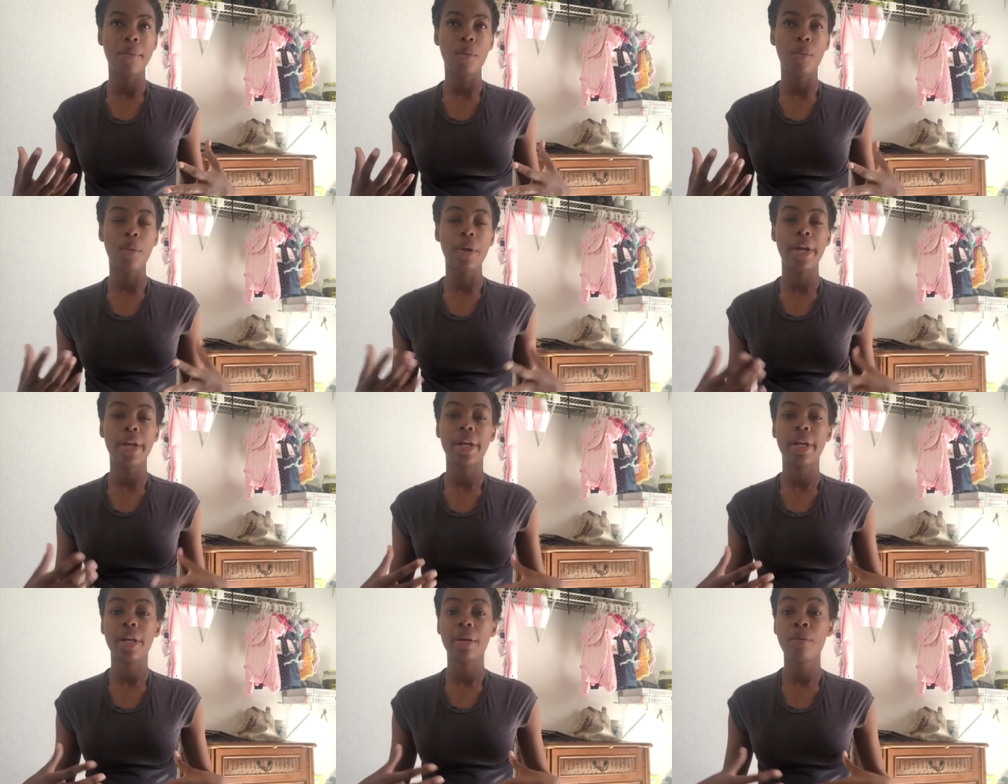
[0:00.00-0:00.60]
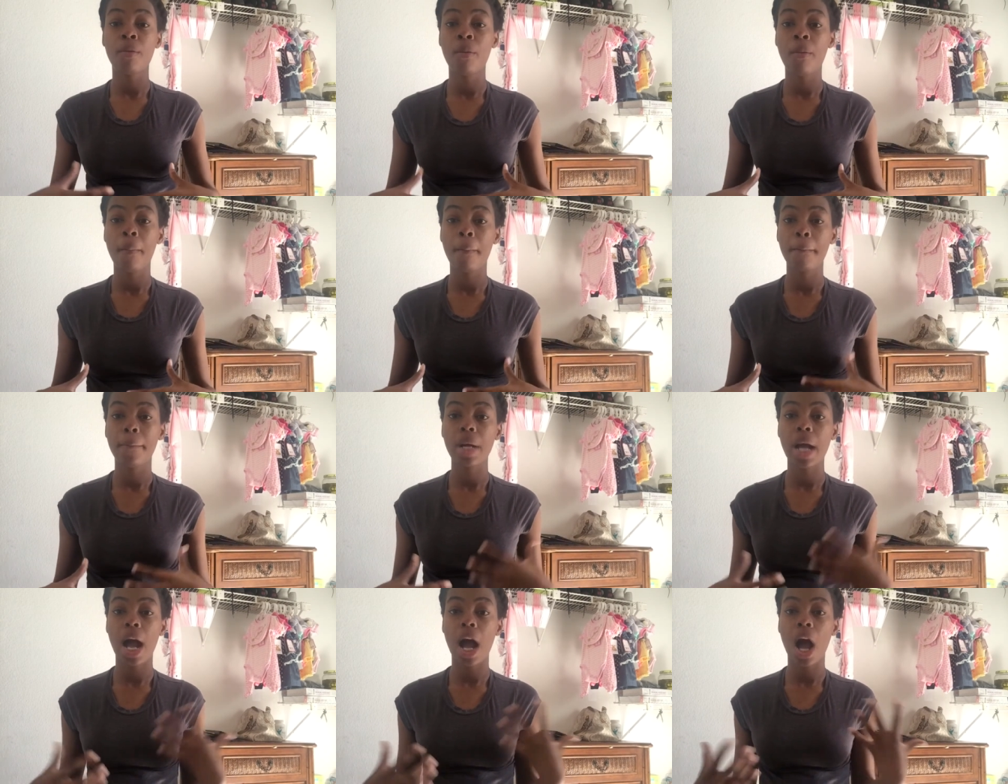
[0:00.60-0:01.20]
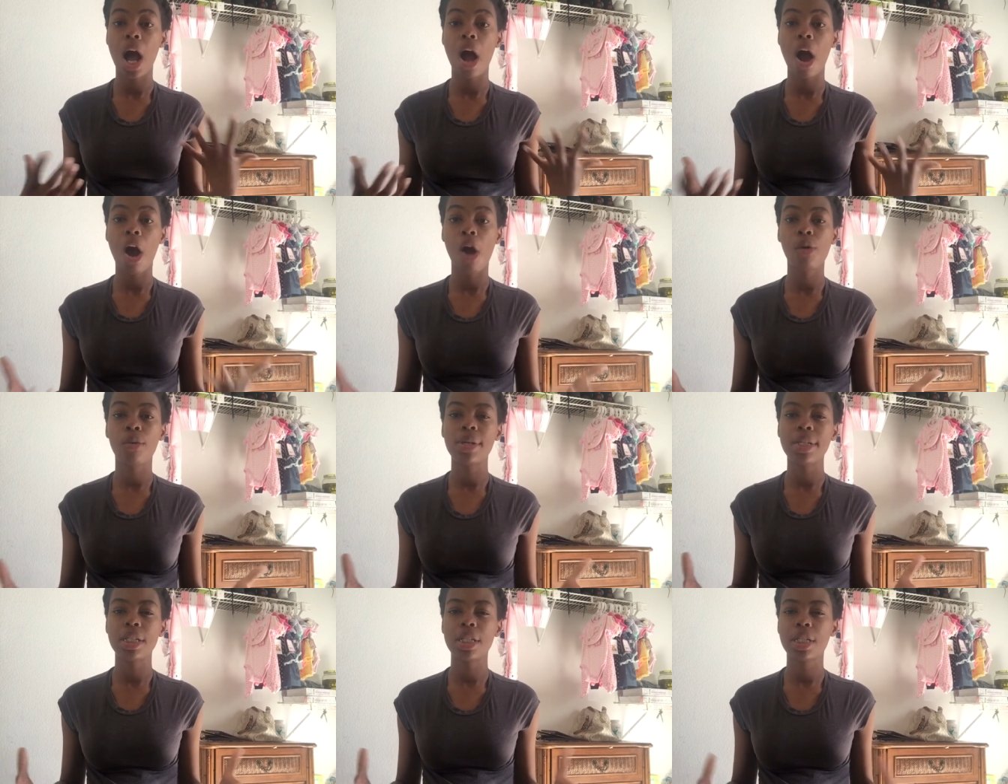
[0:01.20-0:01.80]
when I
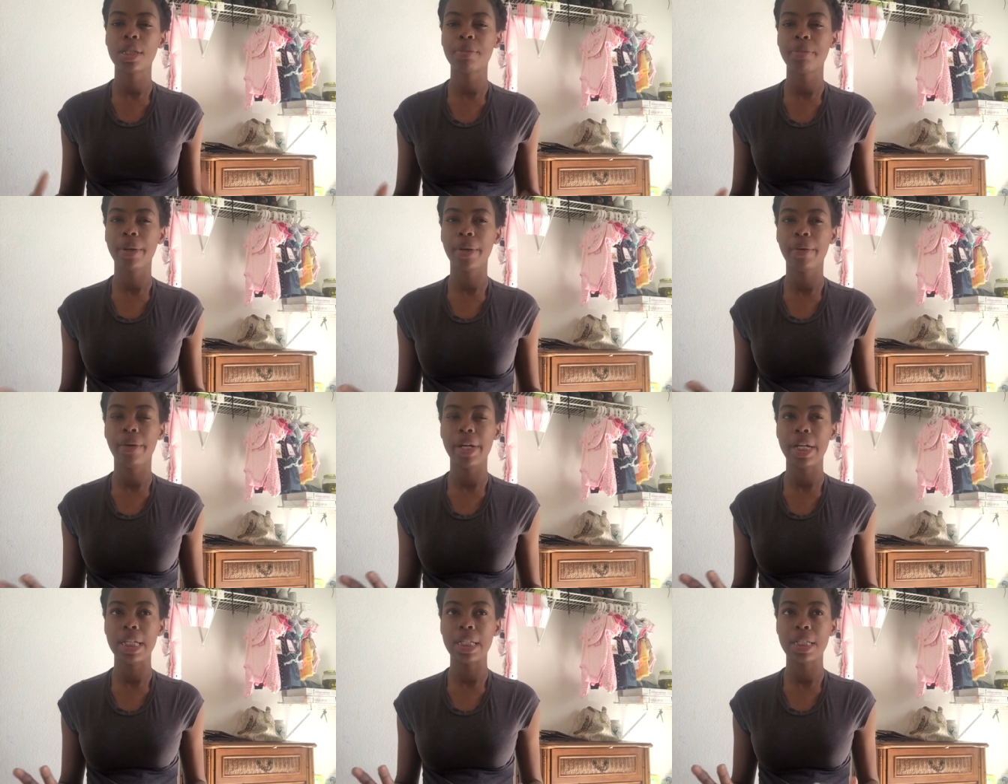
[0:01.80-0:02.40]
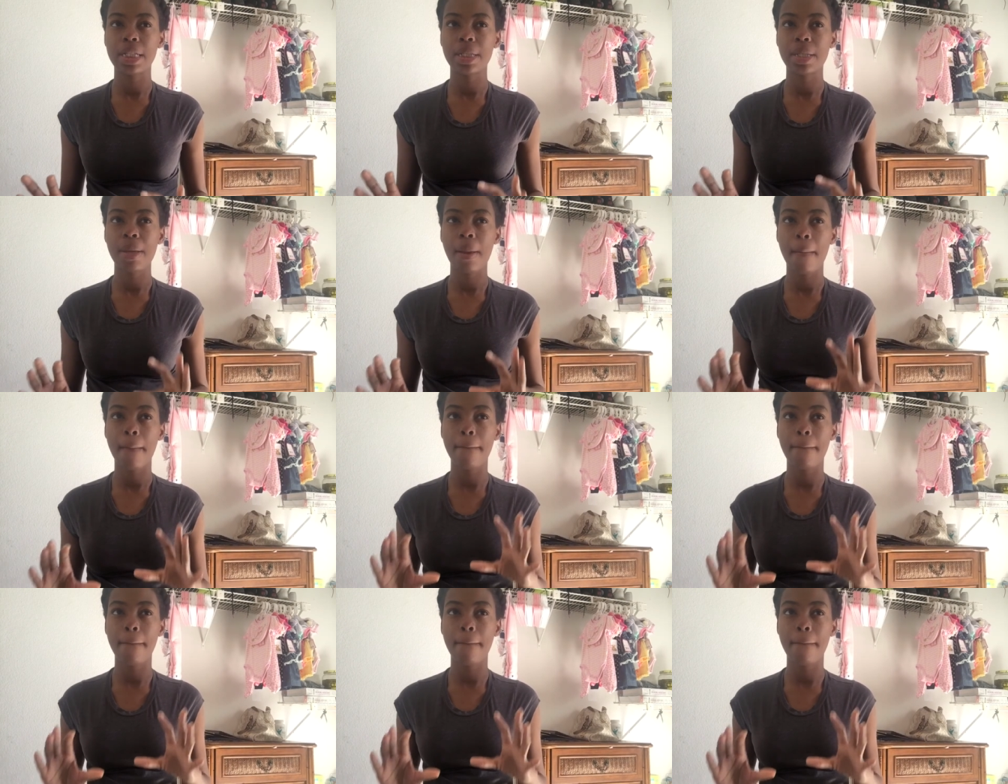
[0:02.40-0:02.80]
always experience